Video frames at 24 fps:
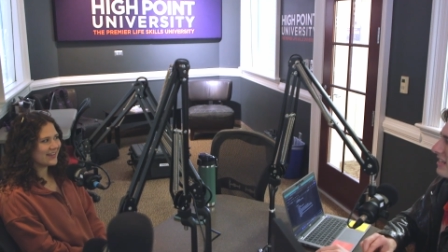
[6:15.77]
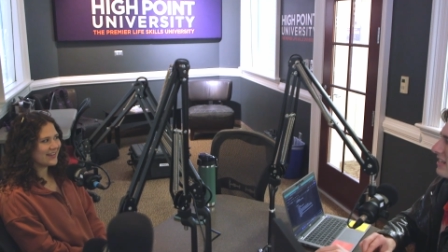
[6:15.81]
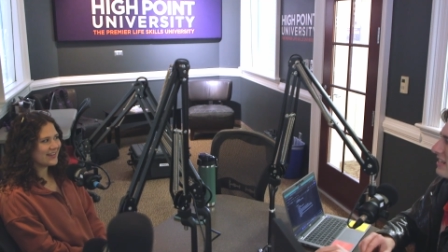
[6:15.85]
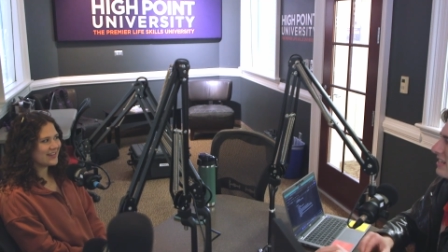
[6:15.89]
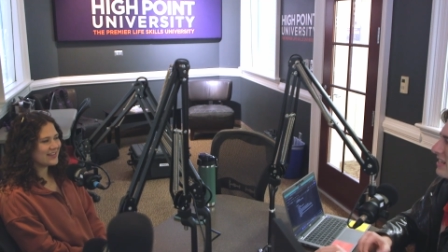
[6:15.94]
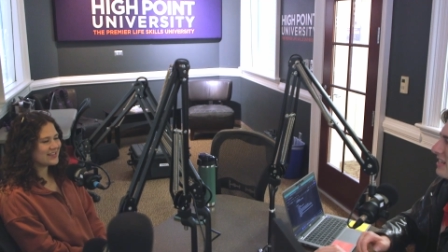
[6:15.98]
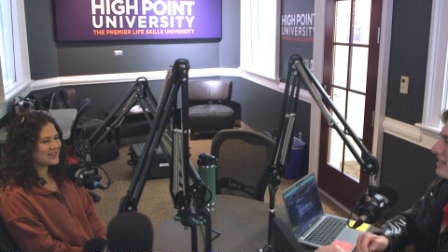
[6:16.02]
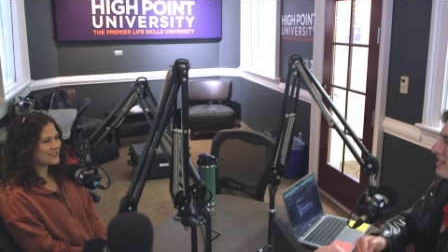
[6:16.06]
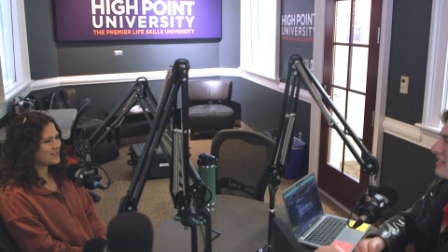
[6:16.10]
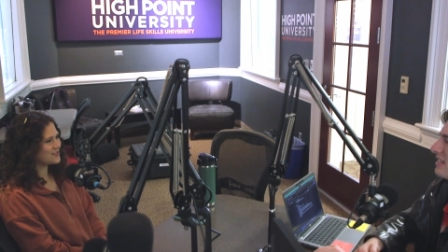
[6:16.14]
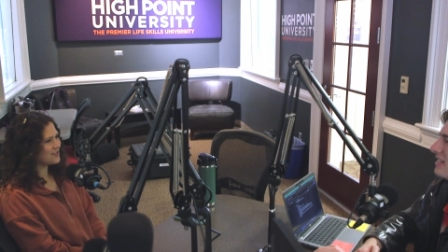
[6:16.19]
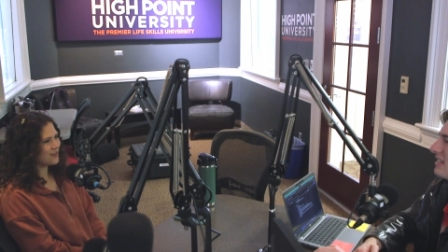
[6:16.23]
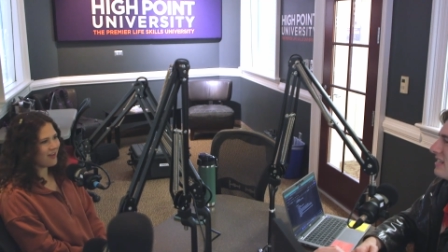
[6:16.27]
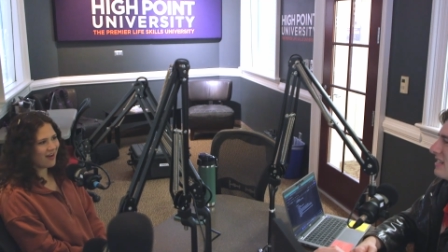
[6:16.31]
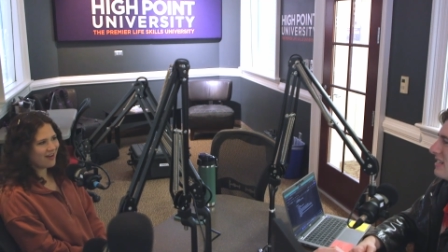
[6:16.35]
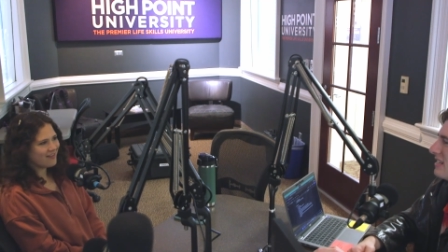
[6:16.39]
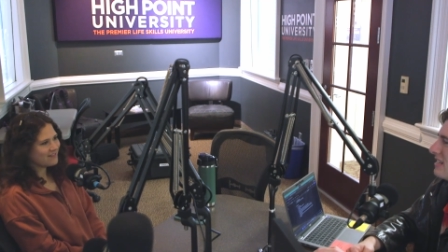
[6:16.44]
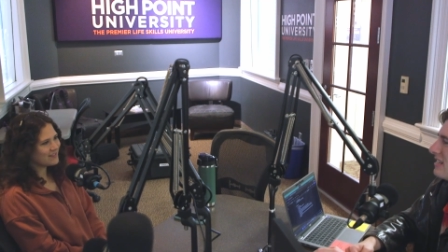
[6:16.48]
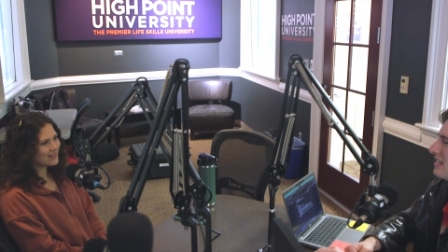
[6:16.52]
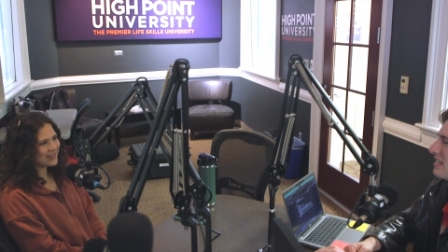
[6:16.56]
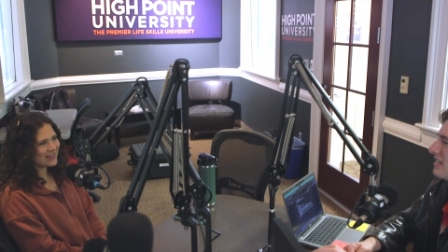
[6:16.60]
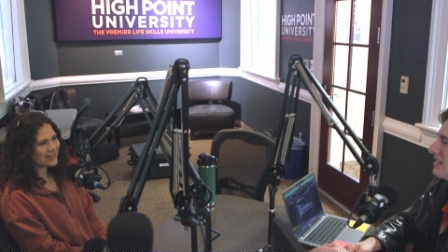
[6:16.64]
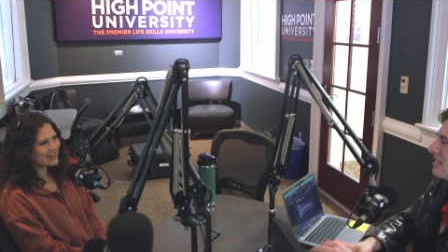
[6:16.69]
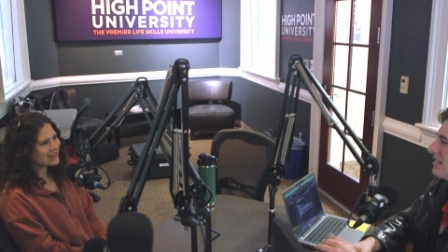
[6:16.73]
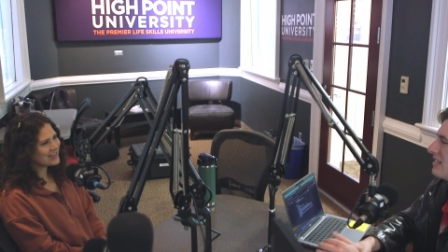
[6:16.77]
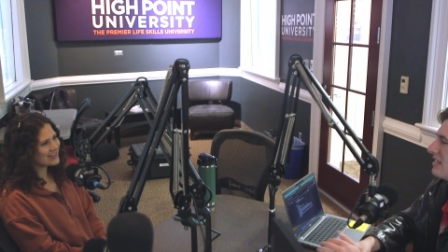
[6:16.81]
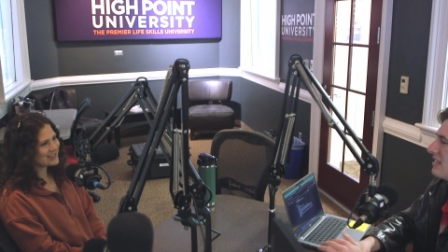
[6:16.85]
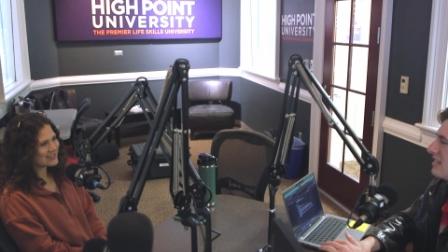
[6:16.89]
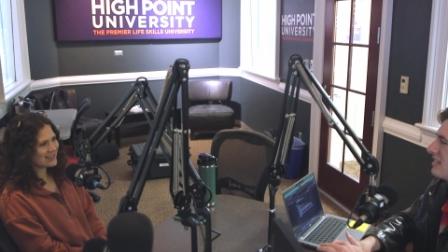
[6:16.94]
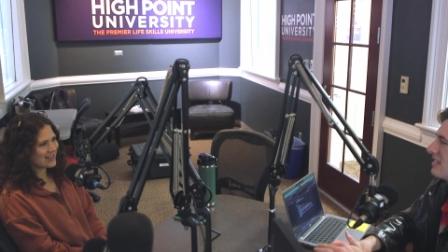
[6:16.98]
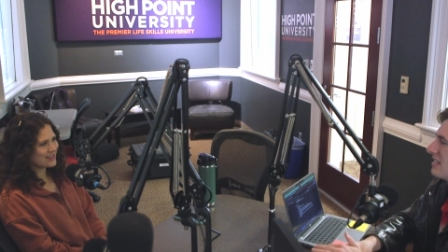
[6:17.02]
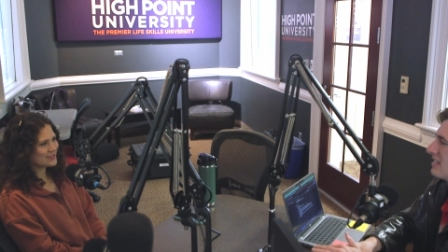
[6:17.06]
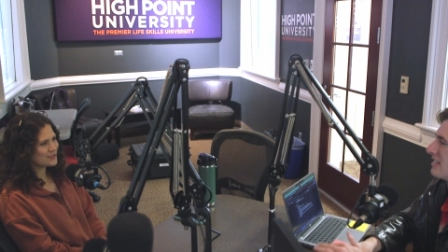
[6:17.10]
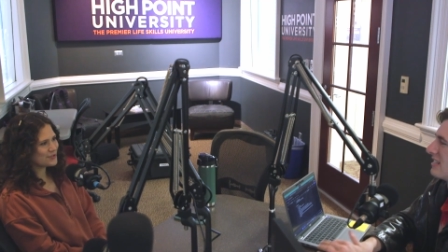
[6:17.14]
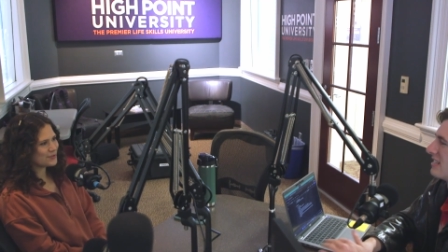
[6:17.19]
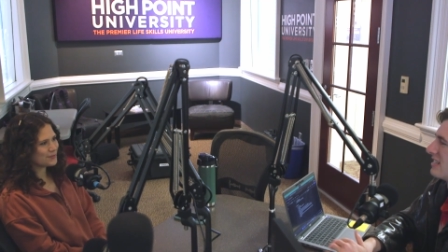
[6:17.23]
is not very
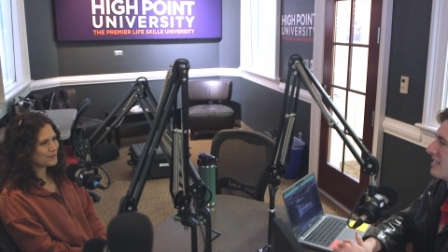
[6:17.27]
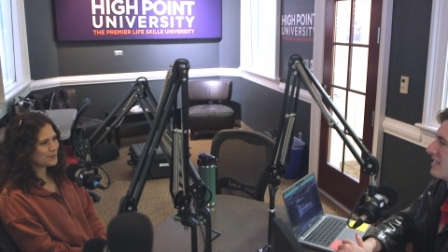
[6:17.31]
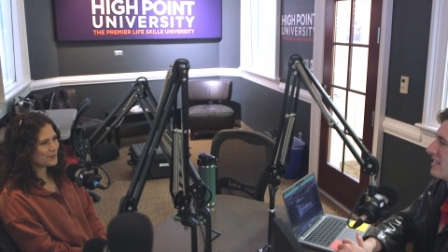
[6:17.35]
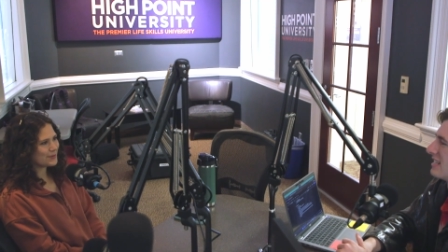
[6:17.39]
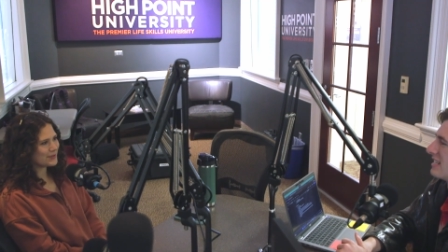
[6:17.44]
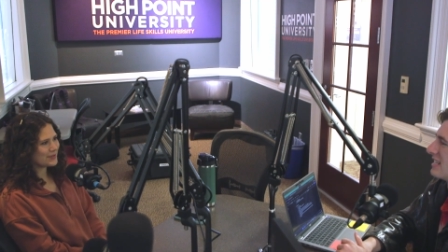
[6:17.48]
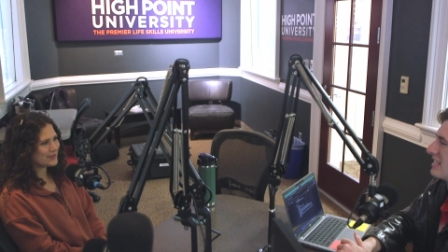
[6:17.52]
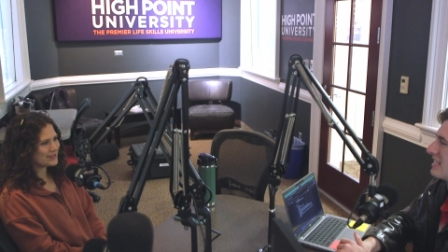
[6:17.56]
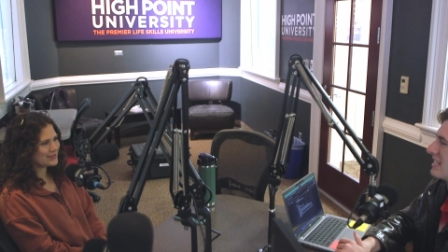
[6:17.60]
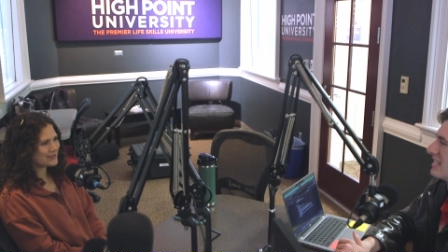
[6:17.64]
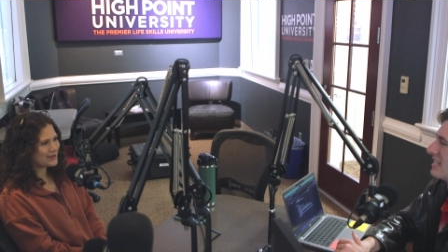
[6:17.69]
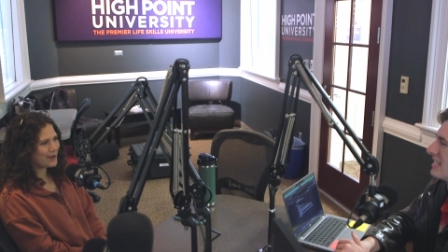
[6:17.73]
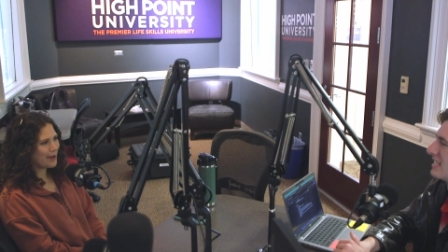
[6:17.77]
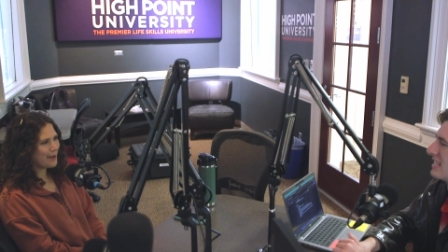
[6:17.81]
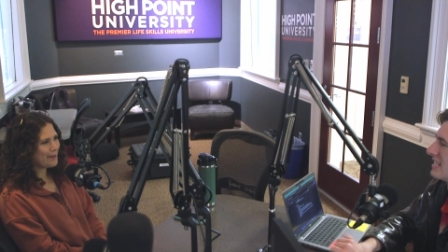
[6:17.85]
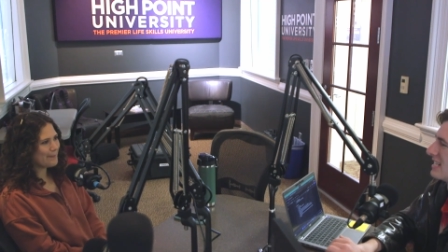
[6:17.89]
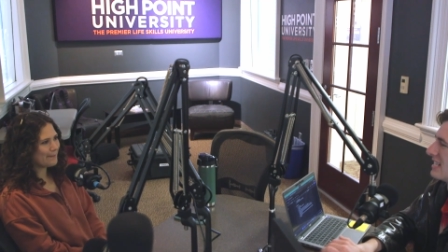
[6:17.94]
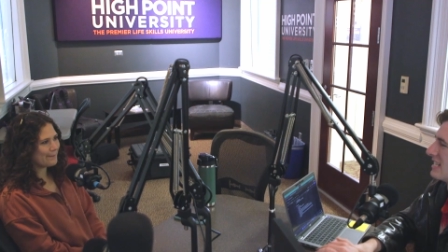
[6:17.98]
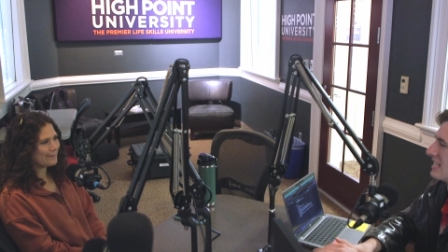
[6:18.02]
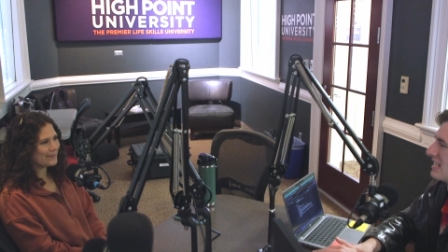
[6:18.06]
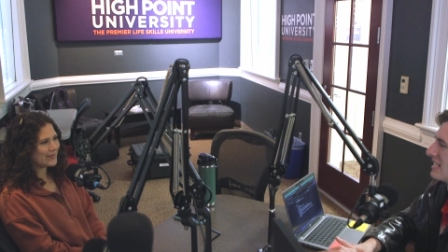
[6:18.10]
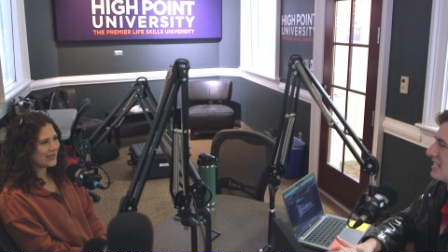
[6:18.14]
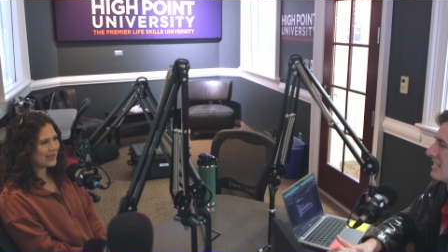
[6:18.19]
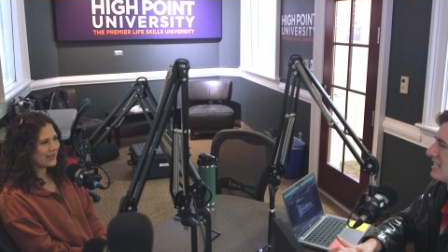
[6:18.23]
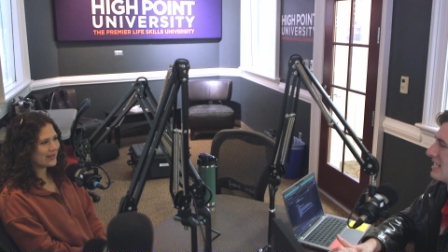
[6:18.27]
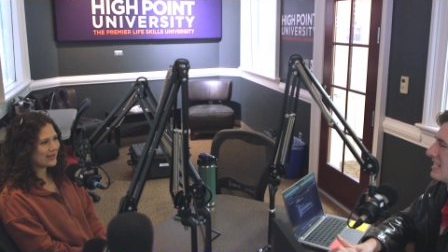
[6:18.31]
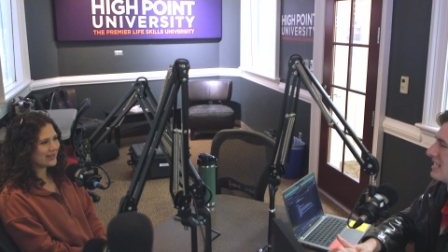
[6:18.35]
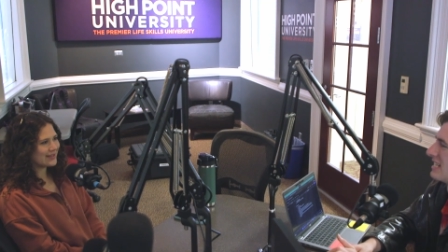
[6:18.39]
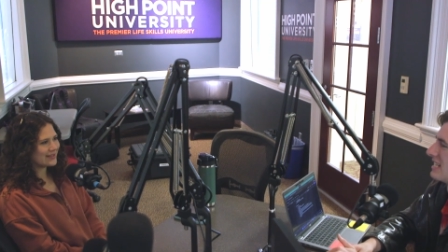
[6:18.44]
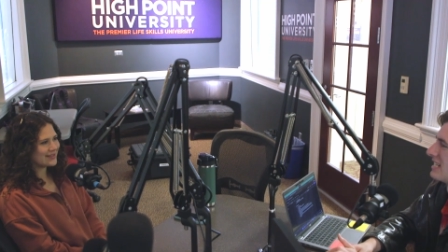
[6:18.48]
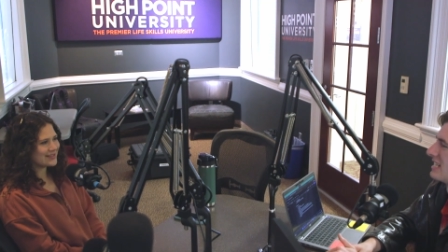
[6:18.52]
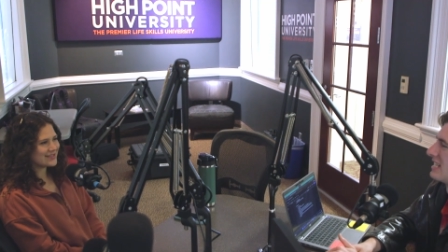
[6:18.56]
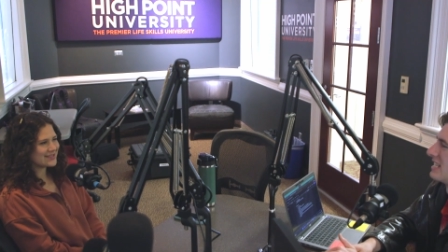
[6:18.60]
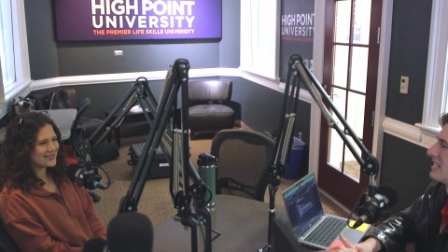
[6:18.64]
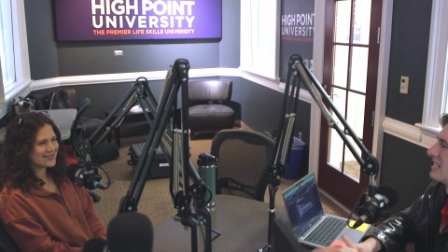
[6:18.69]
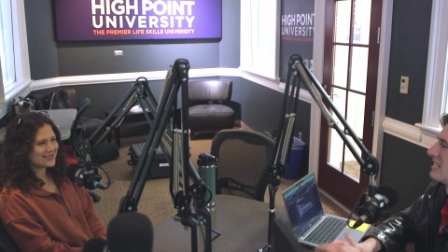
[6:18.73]
accessible. It's not meeting
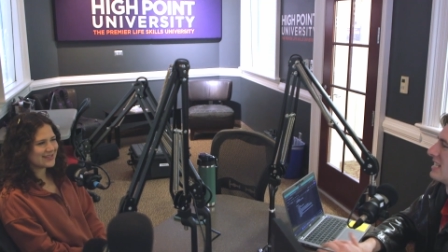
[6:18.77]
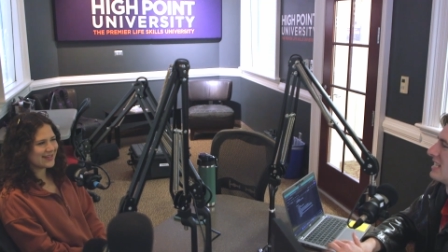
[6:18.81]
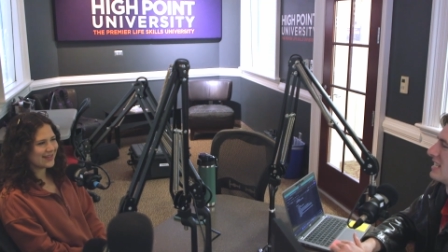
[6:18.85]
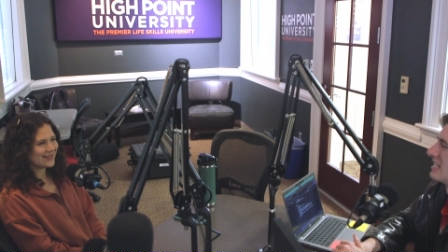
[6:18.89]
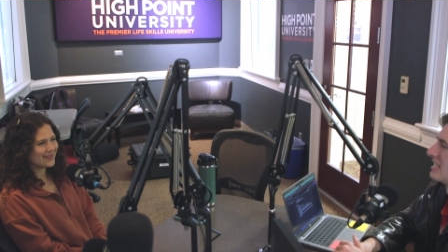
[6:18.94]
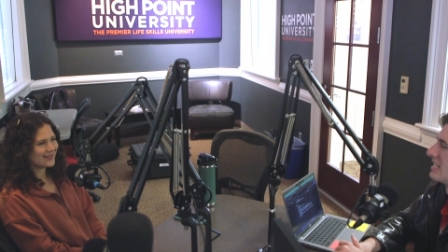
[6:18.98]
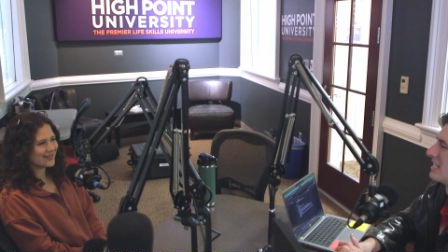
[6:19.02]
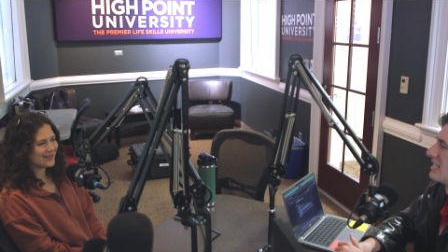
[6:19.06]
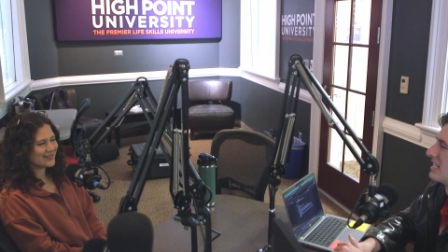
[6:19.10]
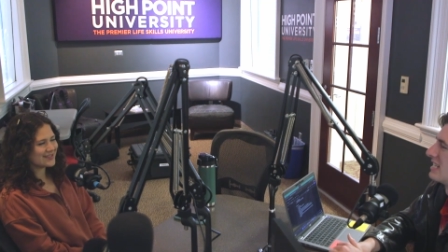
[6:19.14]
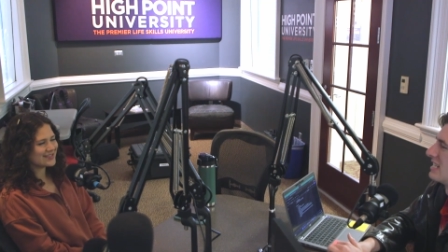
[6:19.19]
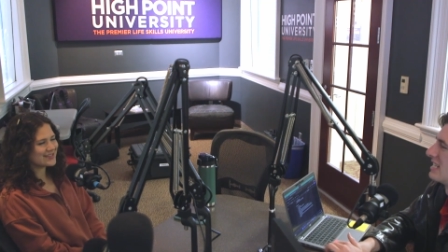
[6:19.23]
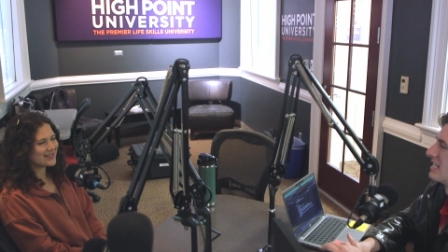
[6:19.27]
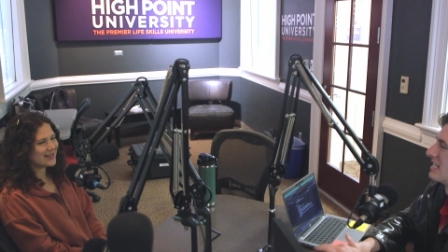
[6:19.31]
these standards.